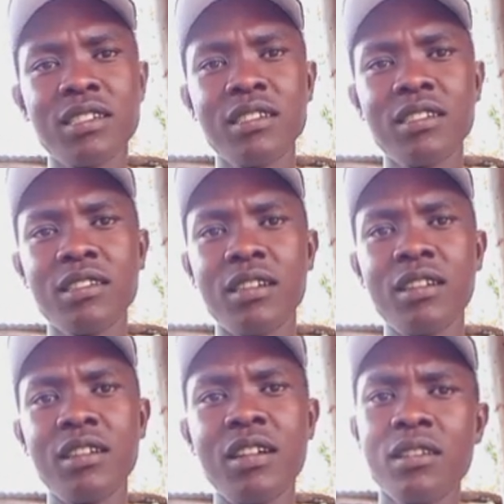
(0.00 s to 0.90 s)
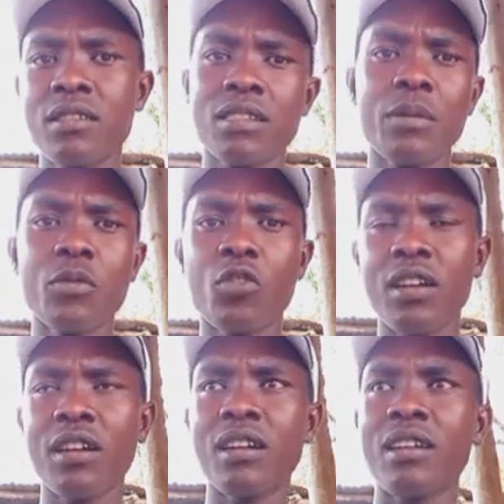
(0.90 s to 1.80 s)
Yeah, some call
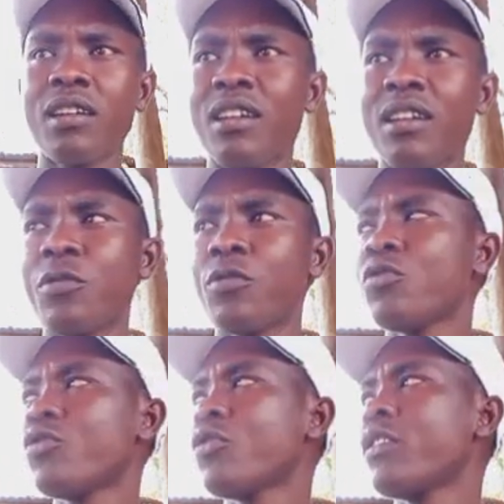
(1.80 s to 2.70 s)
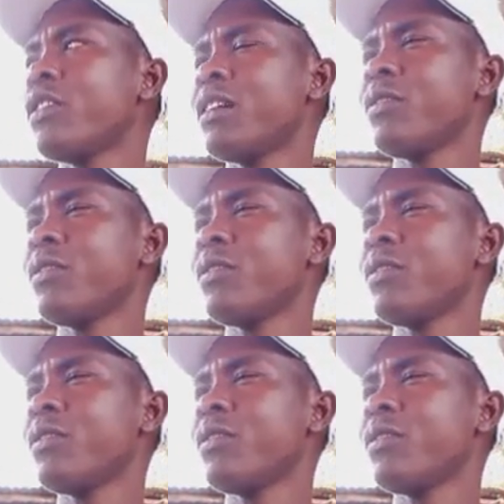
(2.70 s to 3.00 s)
F. You have